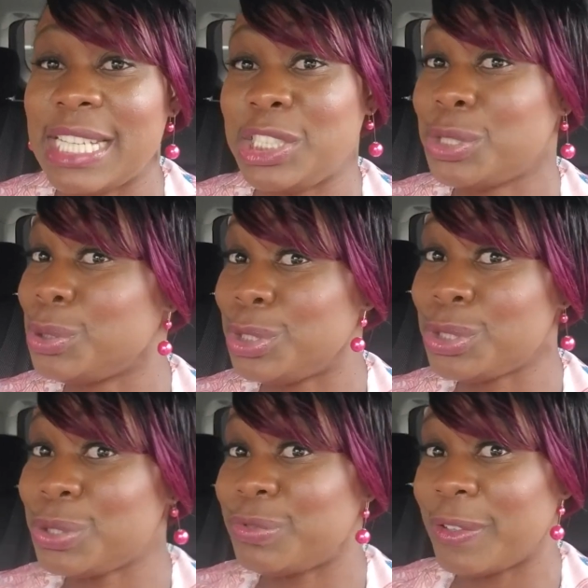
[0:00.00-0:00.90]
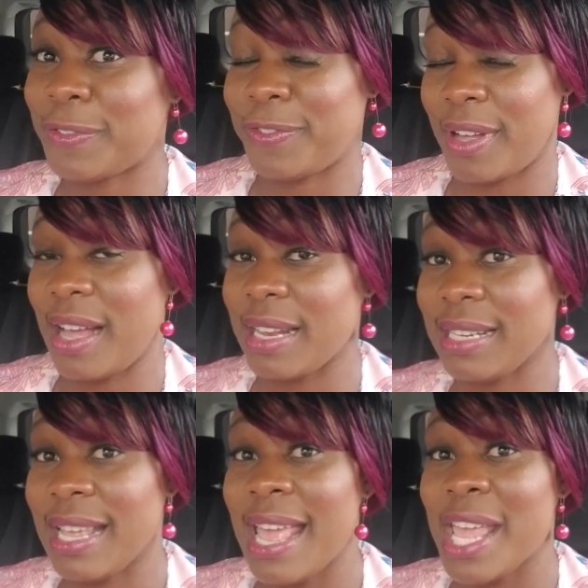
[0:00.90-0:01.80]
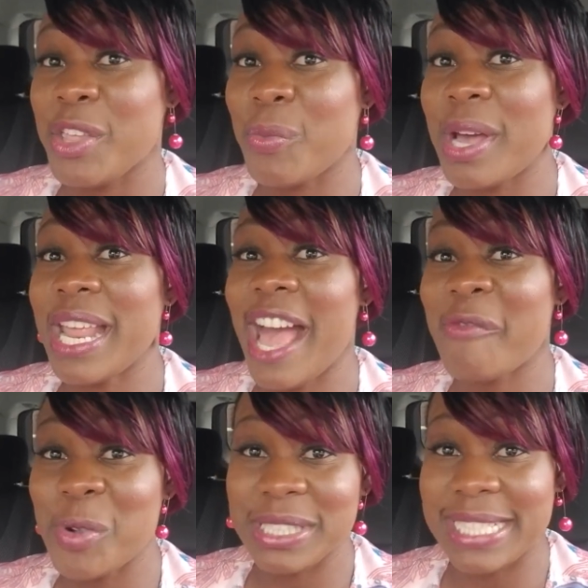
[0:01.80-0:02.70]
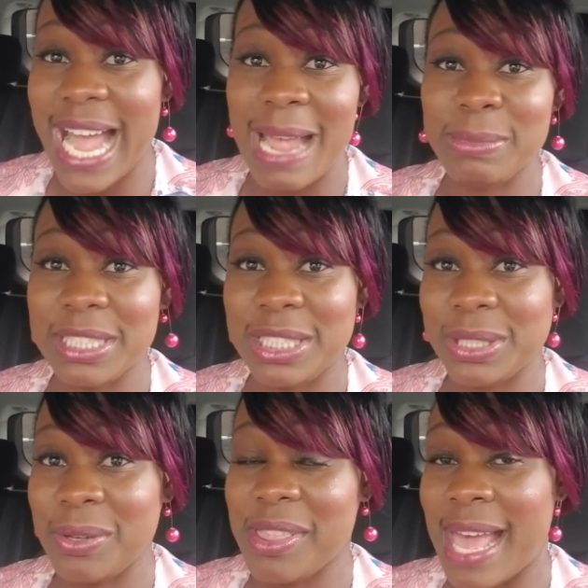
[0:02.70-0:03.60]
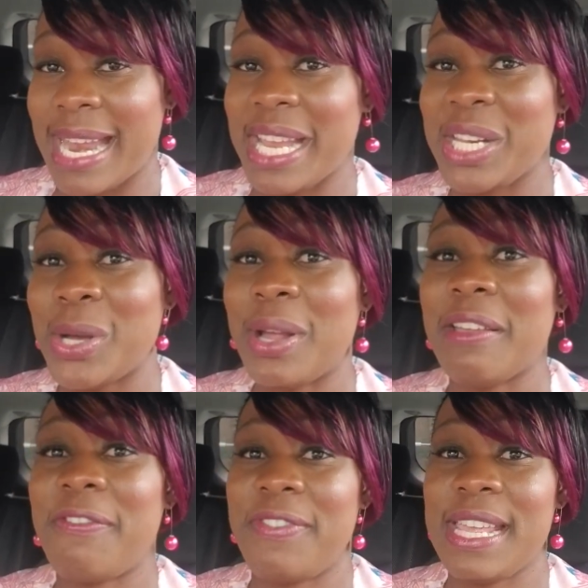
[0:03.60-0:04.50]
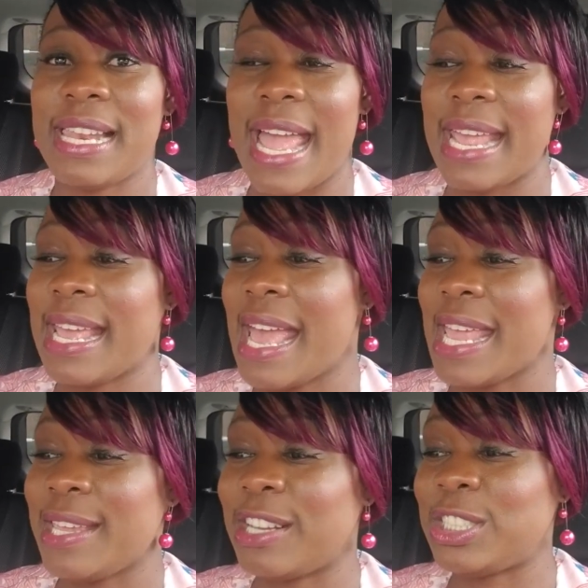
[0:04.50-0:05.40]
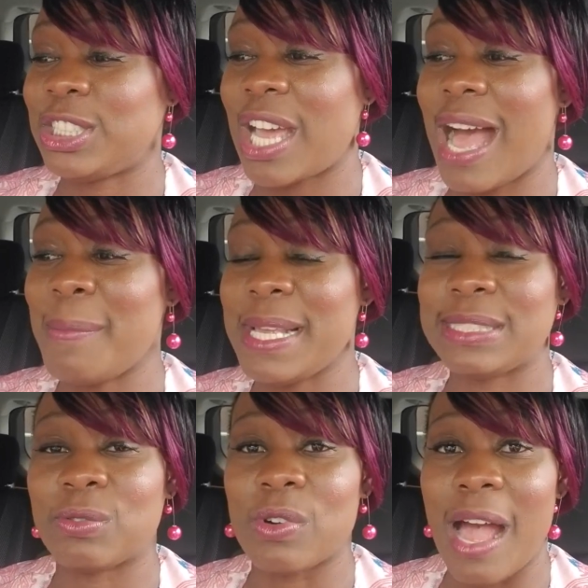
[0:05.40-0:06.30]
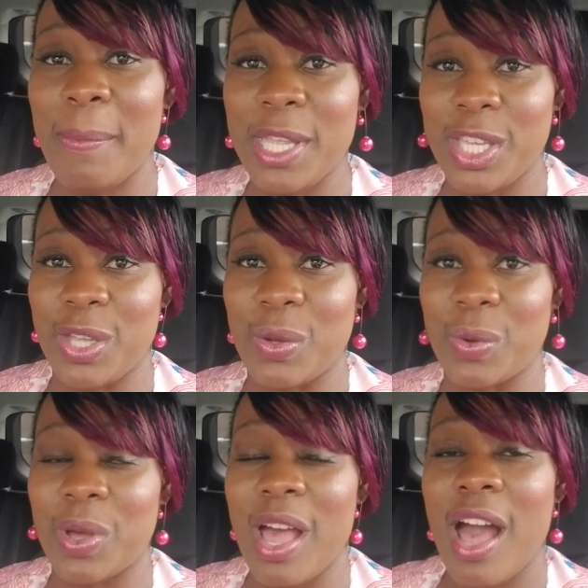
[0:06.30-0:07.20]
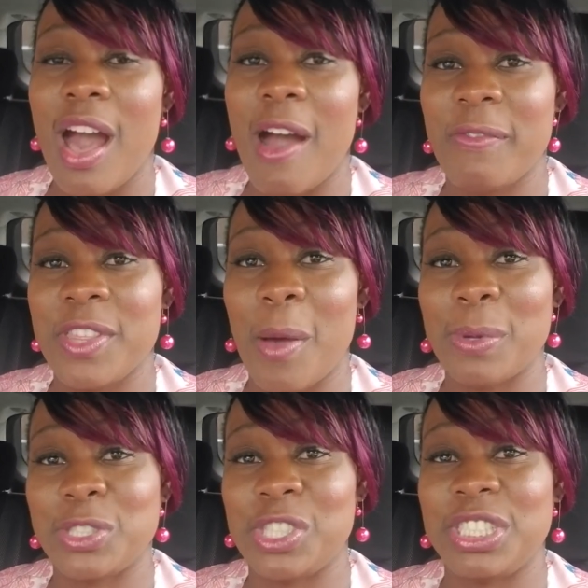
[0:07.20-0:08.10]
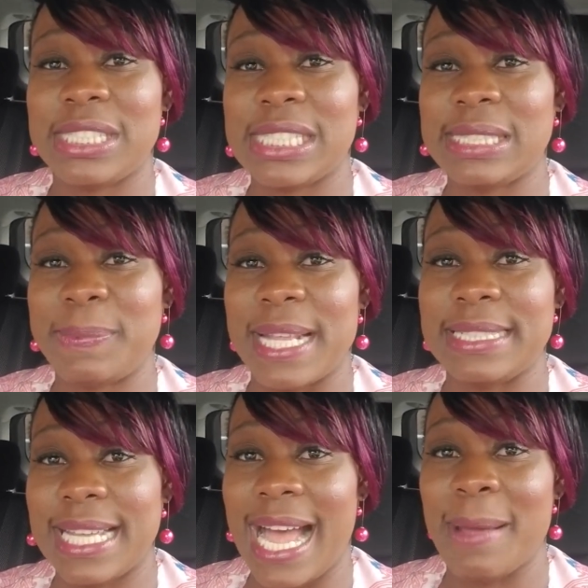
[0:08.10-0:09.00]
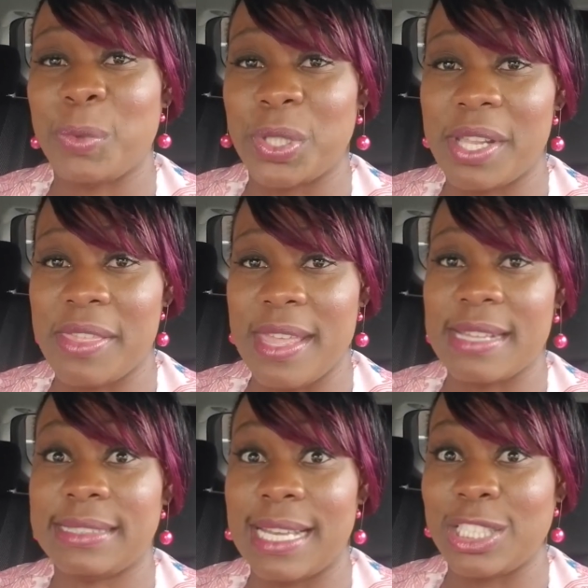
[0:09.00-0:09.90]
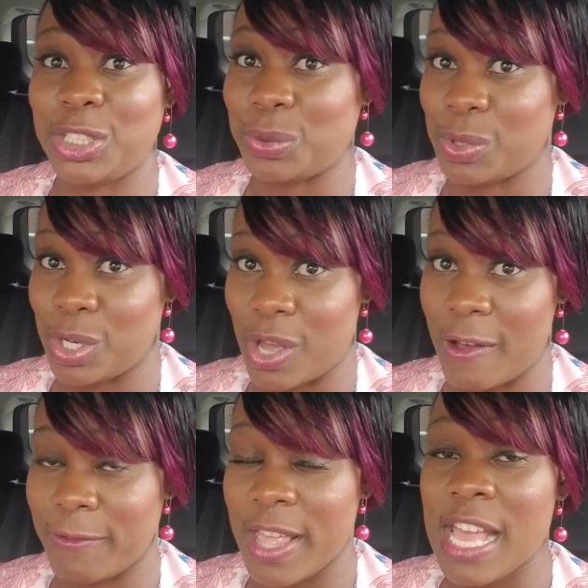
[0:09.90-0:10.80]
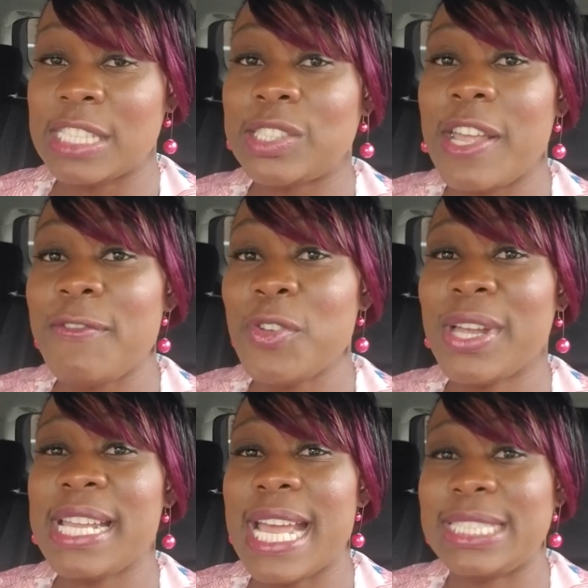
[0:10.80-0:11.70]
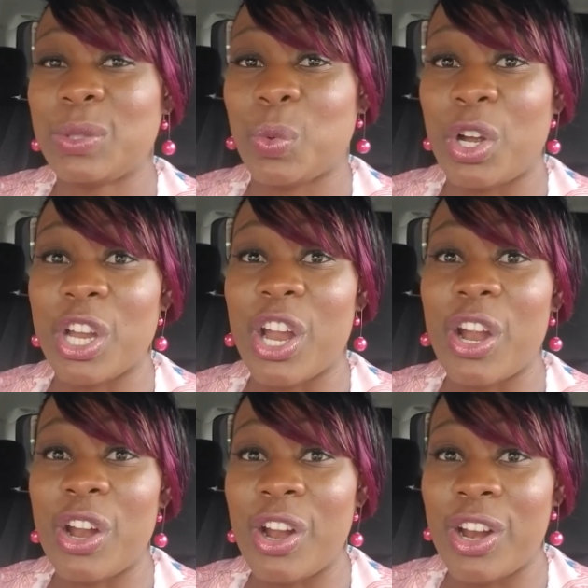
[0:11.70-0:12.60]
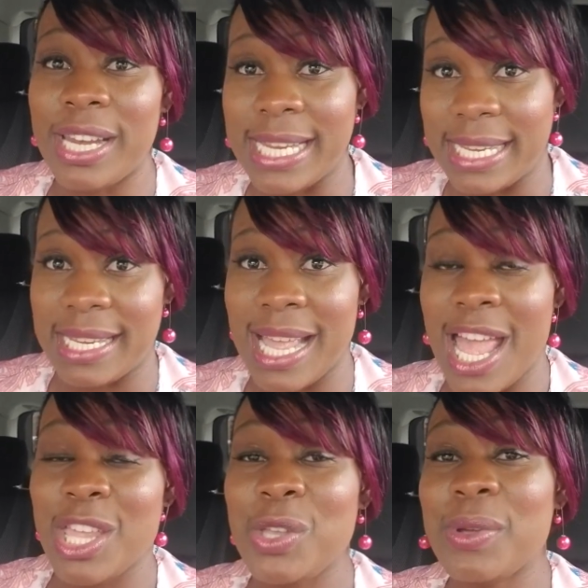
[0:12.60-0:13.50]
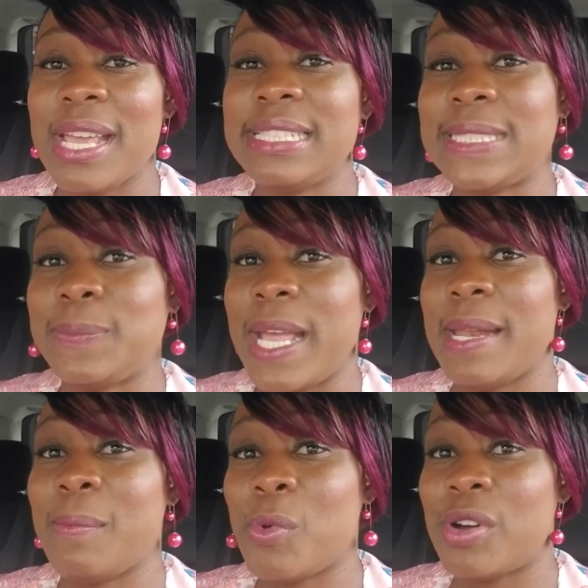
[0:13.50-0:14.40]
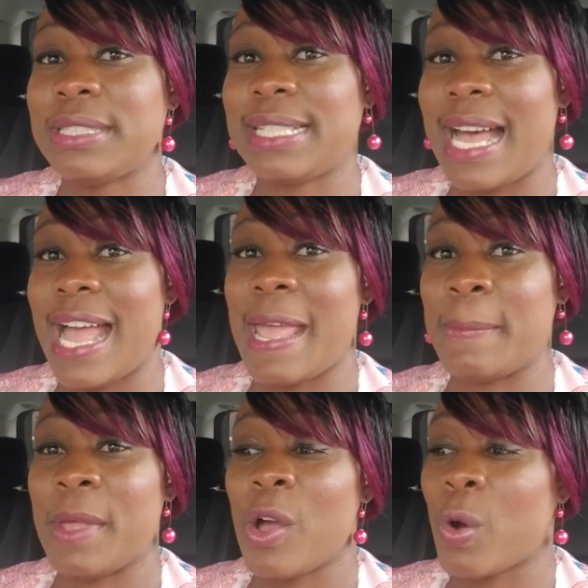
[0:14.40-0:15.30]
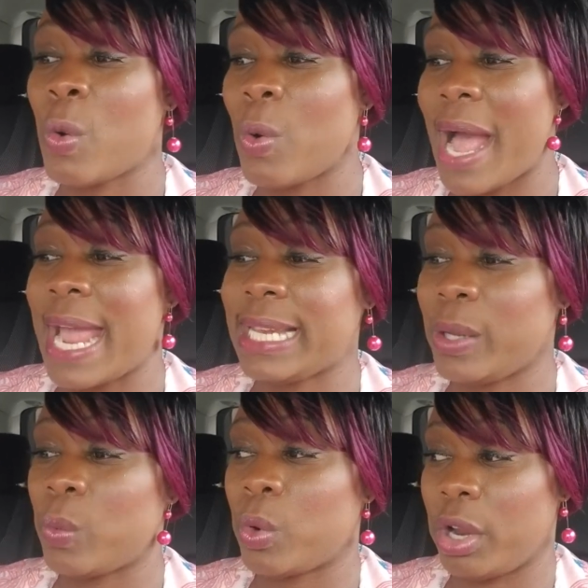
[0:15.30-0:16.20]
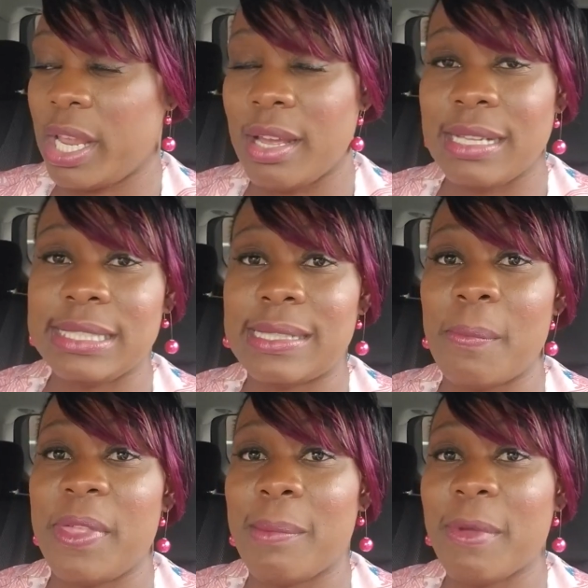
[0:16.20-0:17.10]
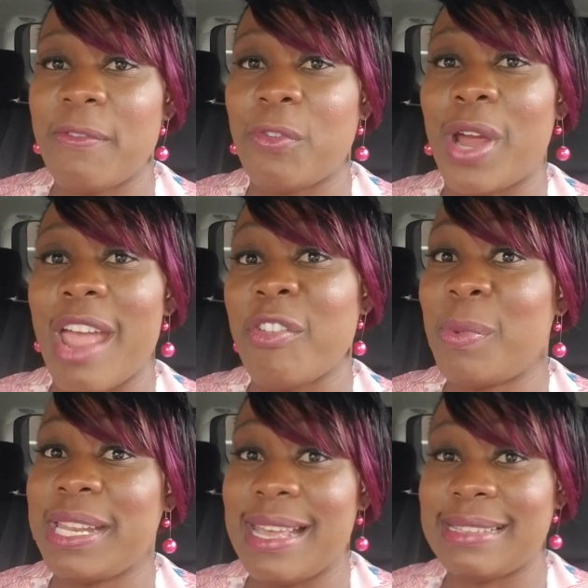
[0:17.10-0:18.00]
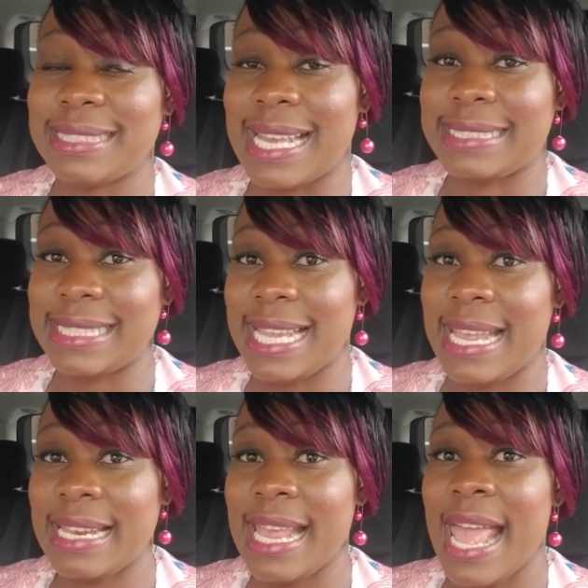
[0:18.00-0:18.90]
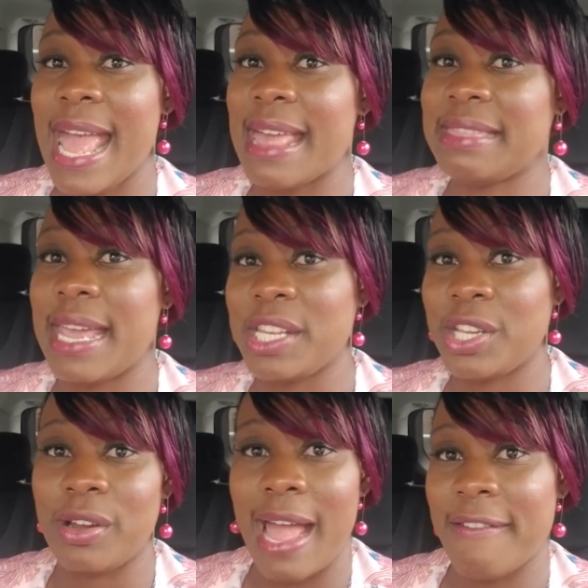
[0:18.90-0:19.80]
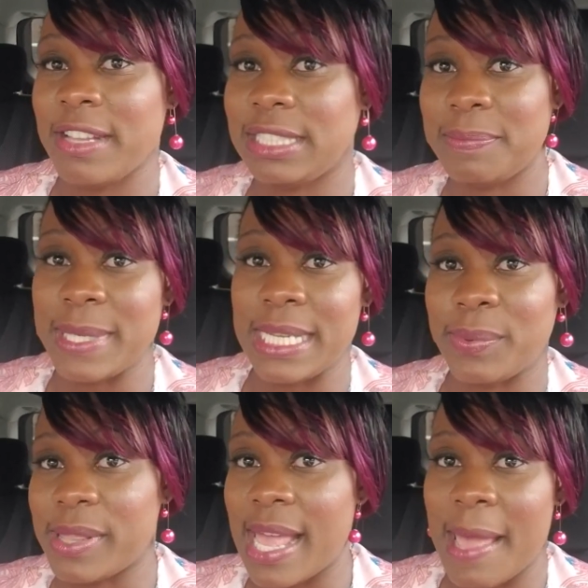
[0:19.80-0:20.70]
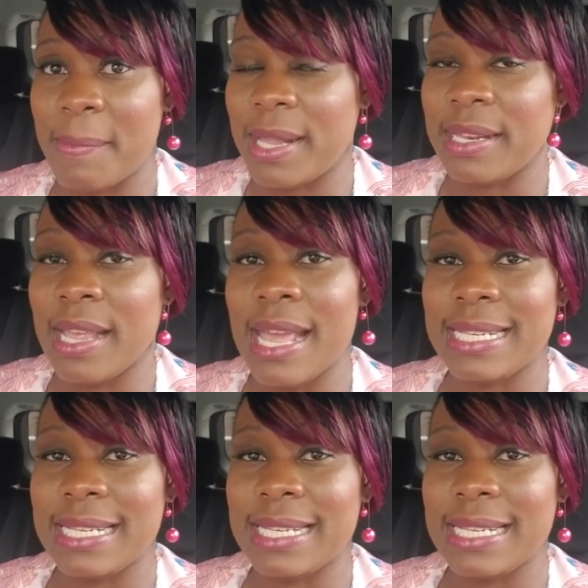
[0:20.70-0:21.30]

that you do for fun you want to have more time to do that and you don't want to feel like your job is robbing you of the opportunity to spend time doing the things that you love so if you can get to work early you can spend more time quietly working on something before everybody else gets in and then you're having to meet with them and